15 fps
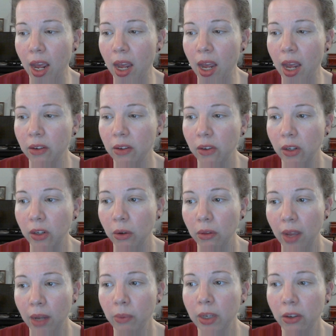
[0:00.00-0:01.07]
And, you know,
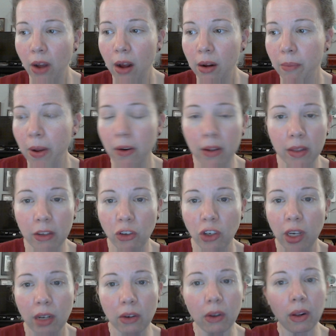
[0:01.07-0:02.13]
like we talk about on this
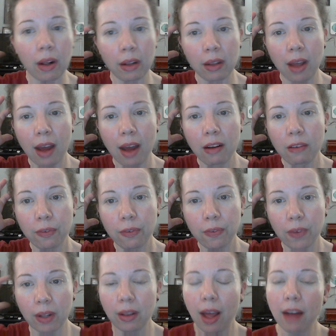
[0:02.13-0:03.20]
channel, a lot
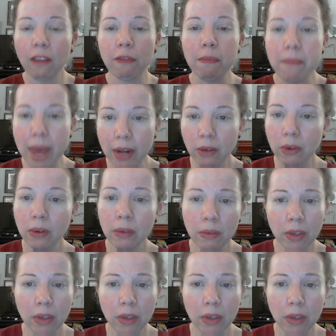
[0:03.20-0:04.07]
of metal,